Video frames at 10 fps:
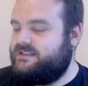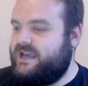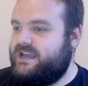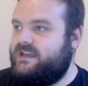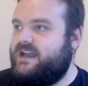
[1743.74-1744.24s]

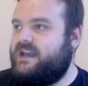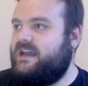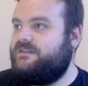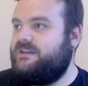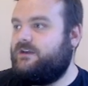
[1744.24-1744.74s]
Day, and
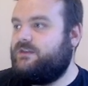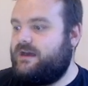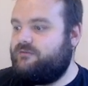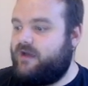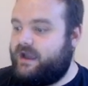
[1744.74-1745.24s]
I think
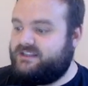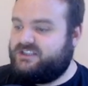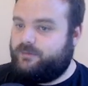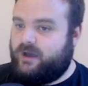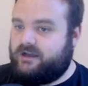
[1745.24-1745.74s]
that Ryan's
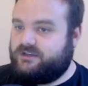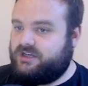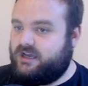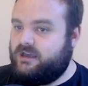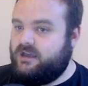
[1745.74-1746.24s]

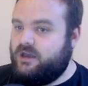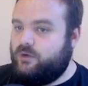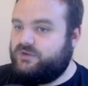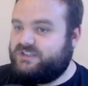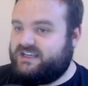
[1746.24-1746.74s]
departure
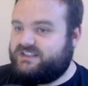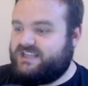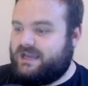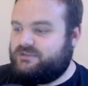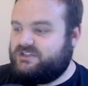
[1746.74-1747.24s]
was
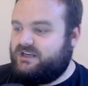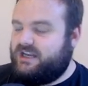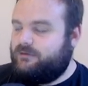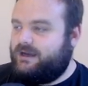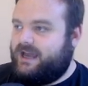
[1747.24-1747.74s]

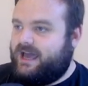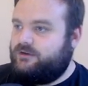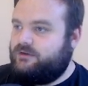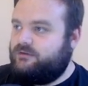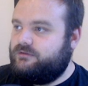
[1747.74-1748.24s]
exceptionally well
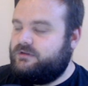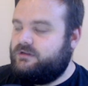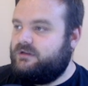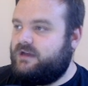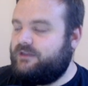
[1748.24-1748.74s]
handled
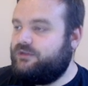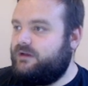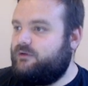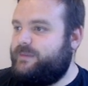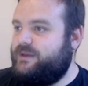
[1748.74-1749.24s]
I thought
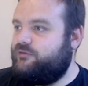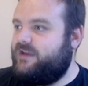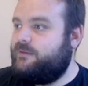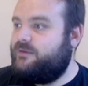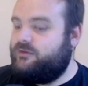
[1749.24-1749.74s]
it would be
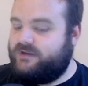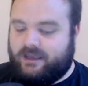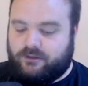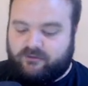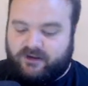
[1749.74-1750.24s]
Graham who would
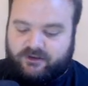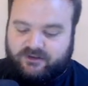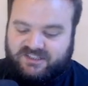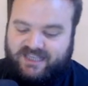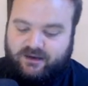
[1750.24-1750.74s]
get the really
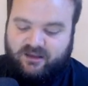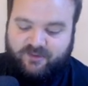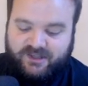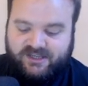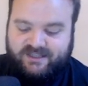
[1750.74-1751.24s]
good send off,
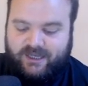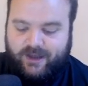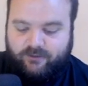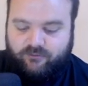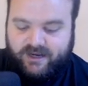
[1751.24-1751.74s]
but it turns out
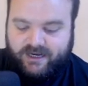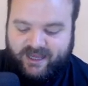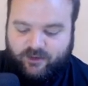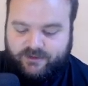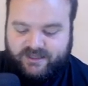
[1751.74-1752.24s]
I really
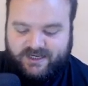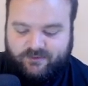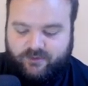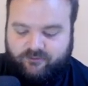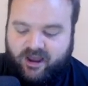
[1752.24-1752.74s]
like what they did
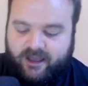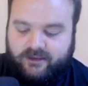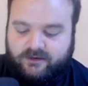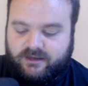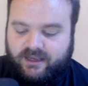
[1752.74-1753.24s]
with
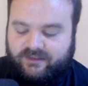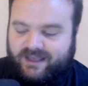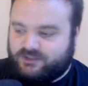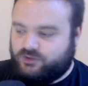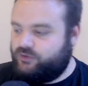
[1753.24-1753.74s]
Ryan in
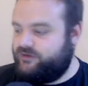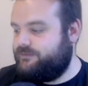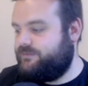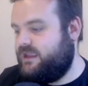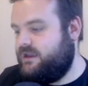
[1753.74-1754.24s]
that story.
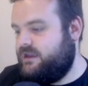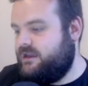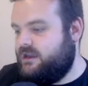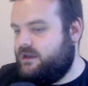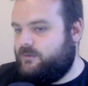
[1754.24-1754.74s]

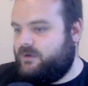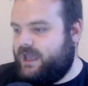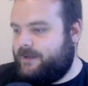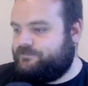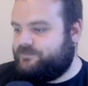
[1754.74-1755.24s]
But
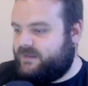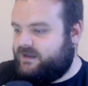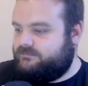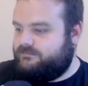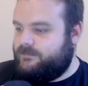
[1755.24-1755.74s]
yeah.
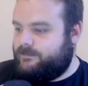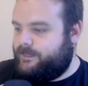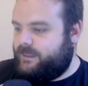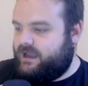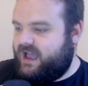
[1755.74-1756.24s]

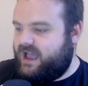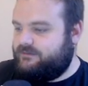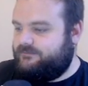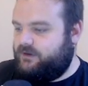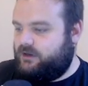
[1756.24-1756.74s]

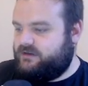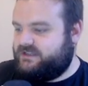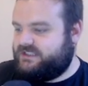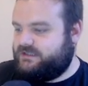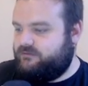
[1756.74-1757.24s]
And
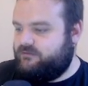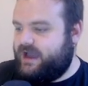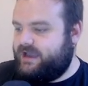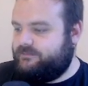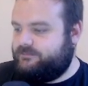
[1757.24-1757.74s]
Flux.
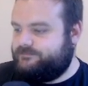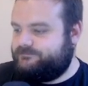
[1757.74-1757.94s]
Right.